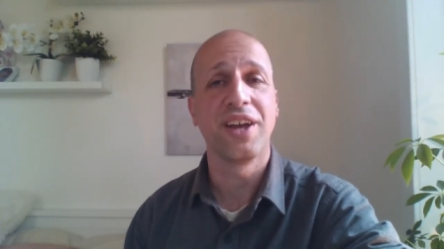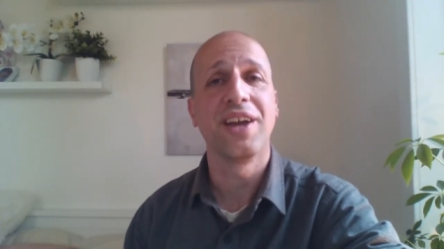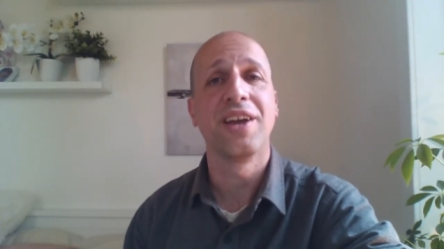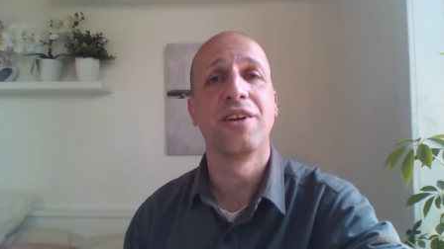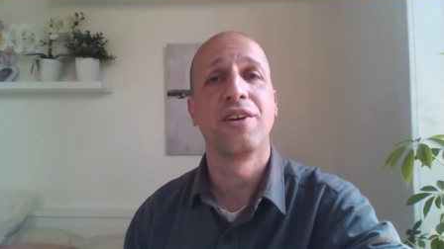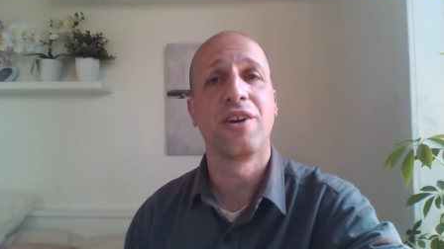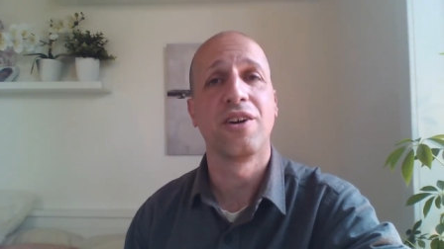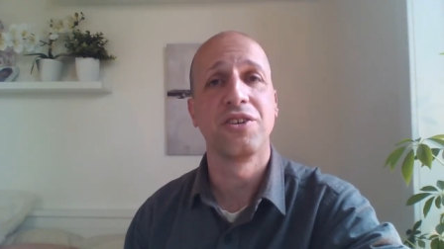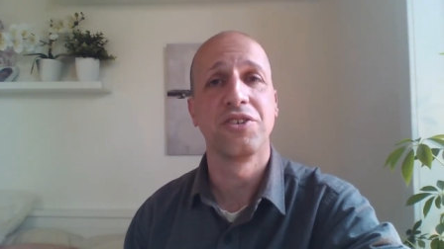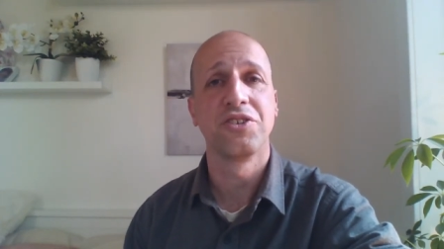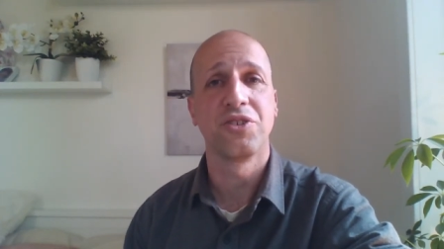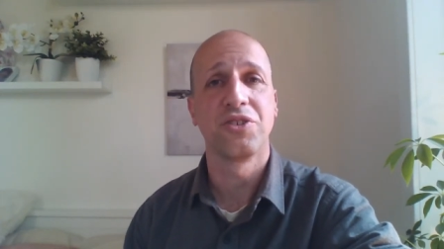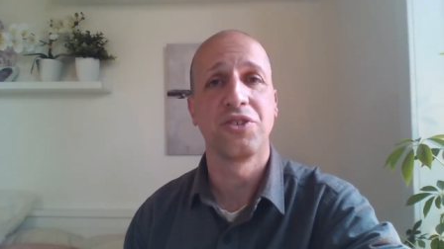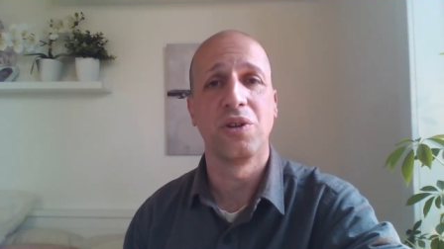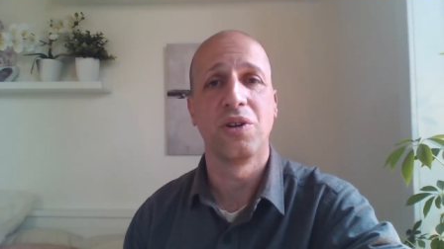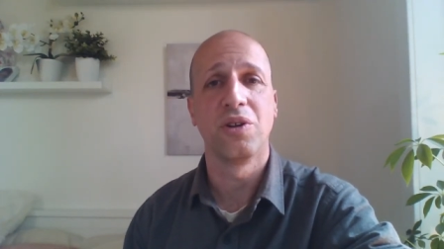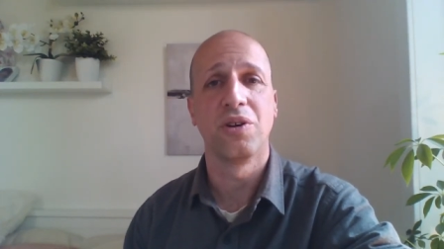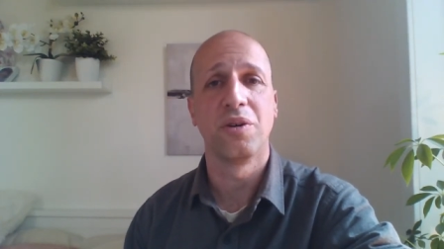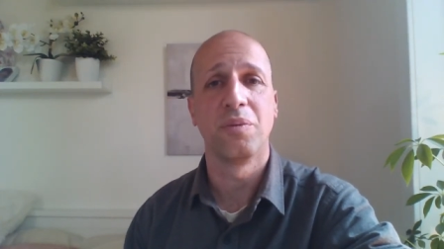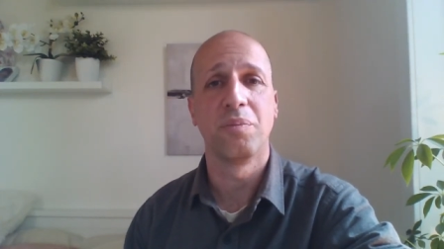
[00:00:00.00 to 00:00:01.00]
A&R
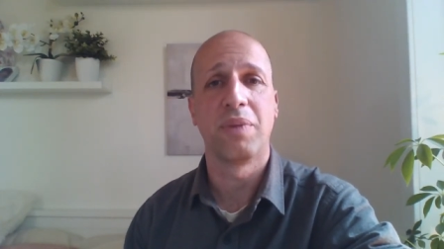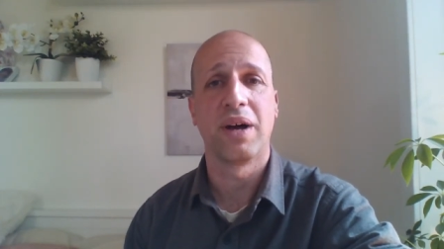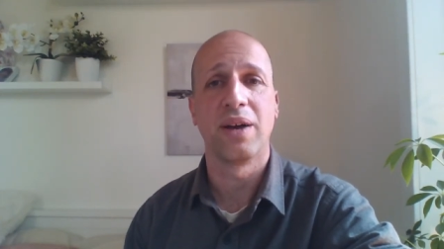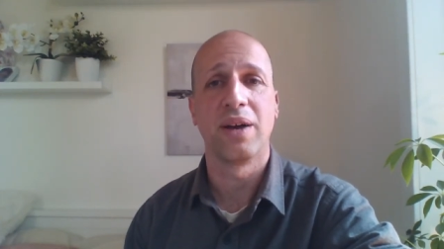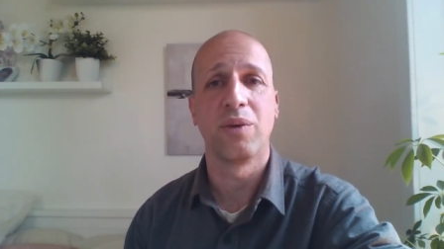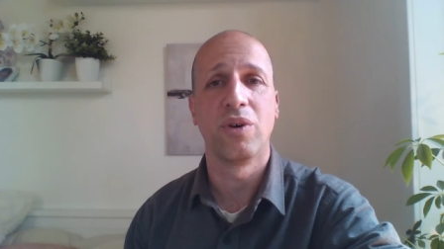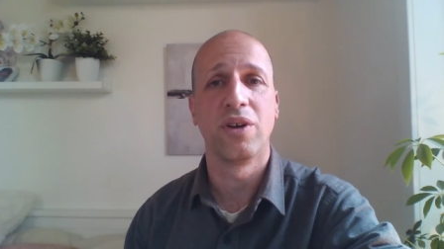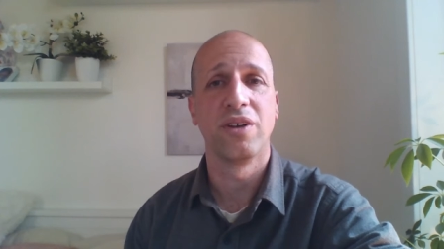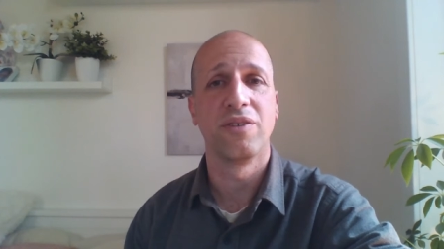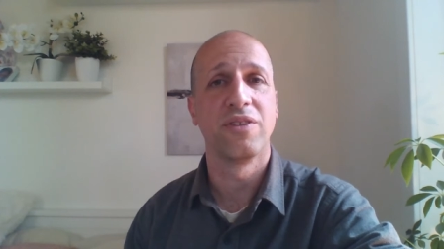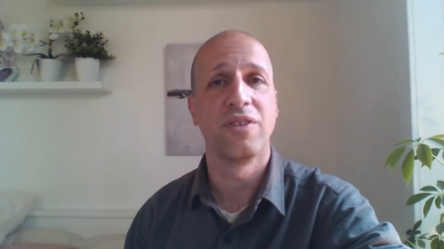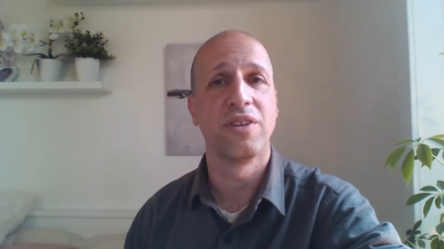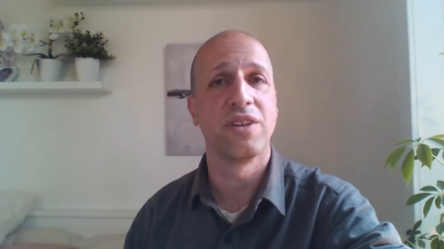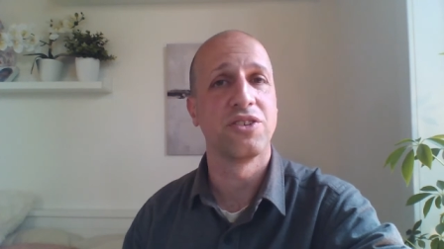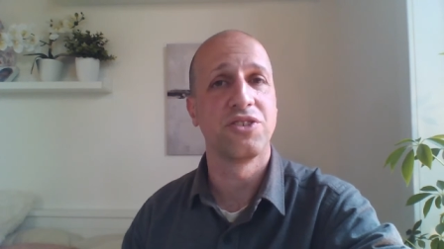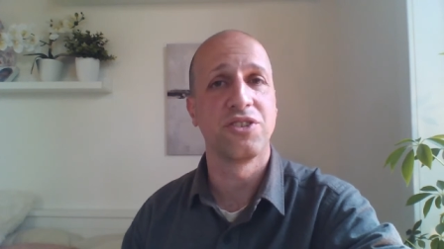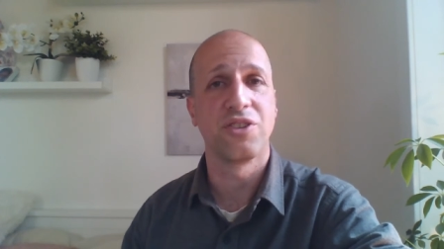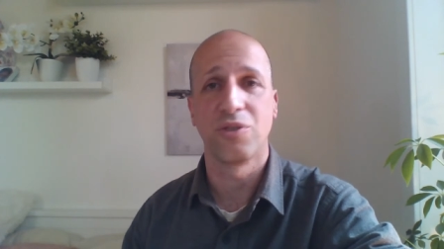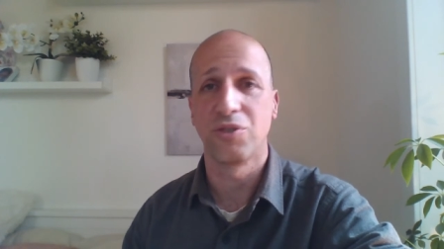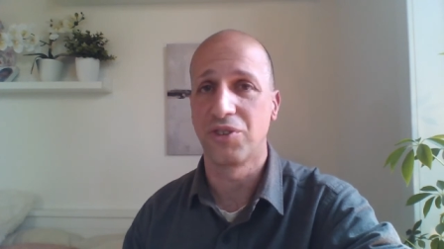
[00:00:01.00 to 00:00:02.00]
Solar by one of the
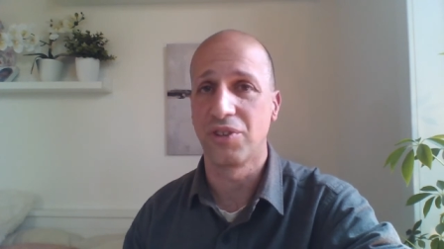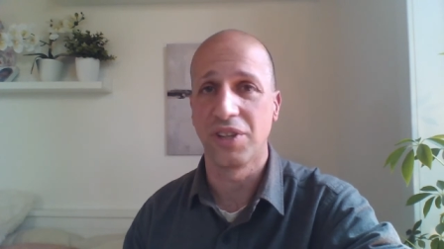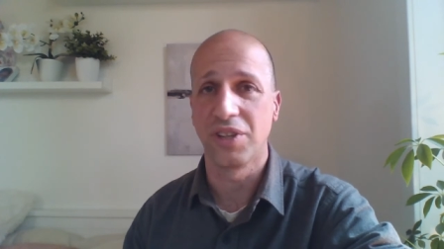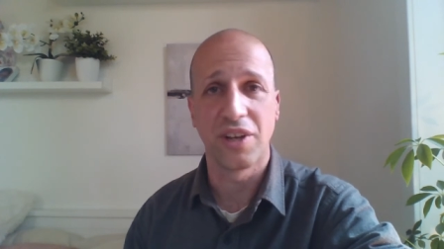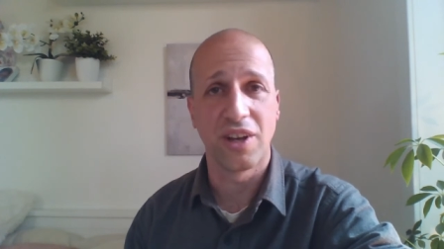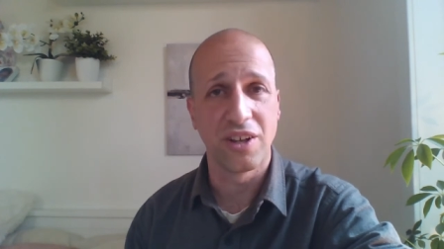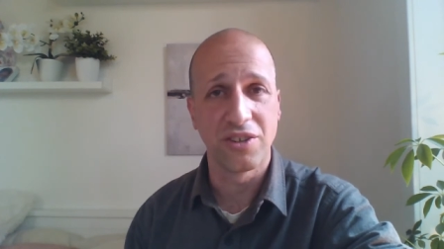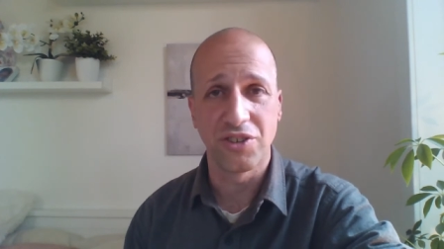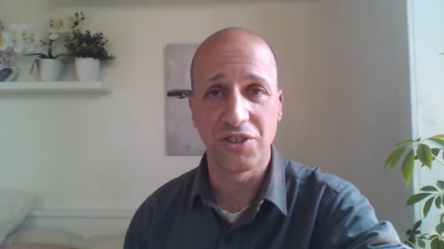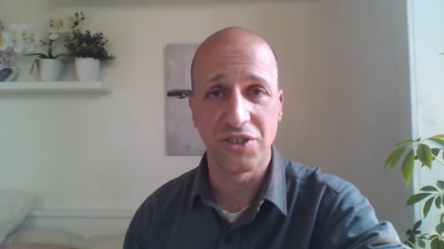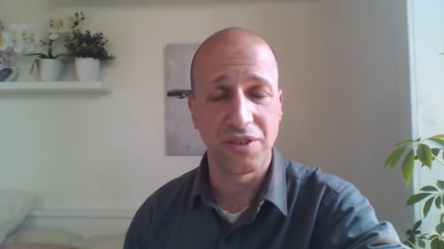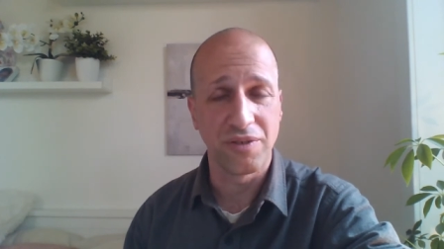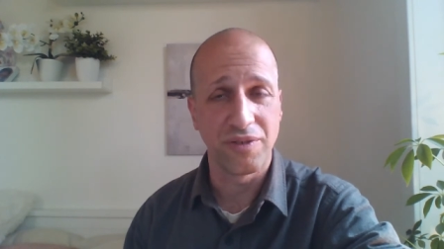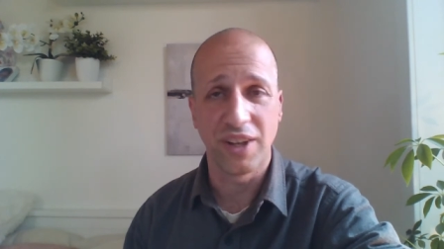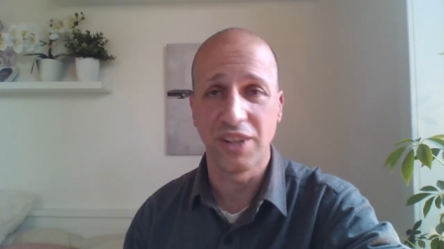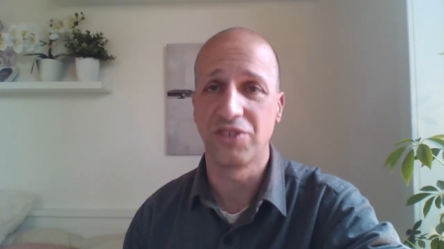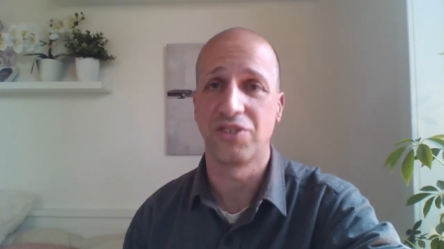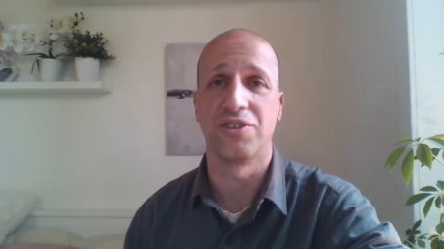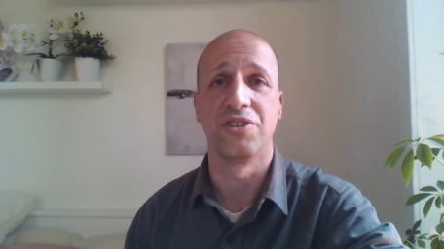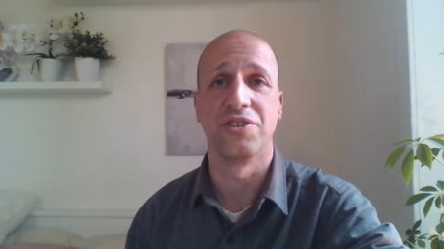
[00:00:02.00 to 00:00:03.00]
socially conscious
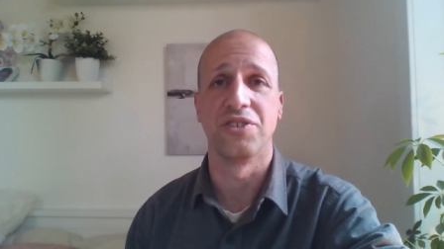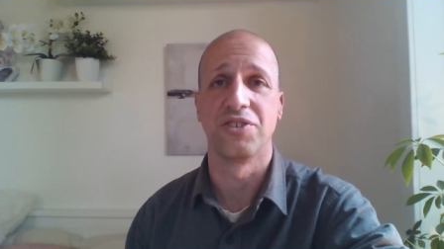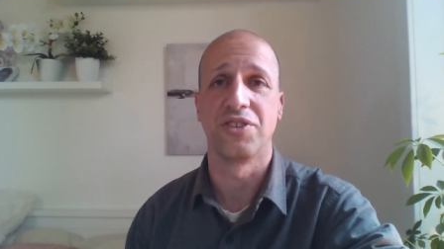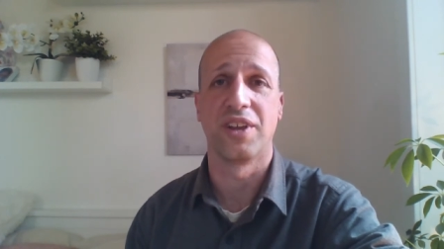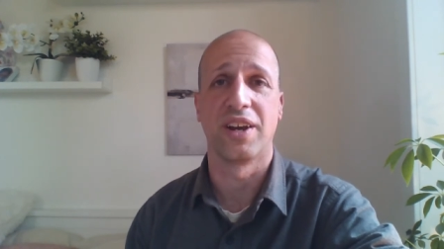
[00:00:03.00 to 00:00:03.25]
investors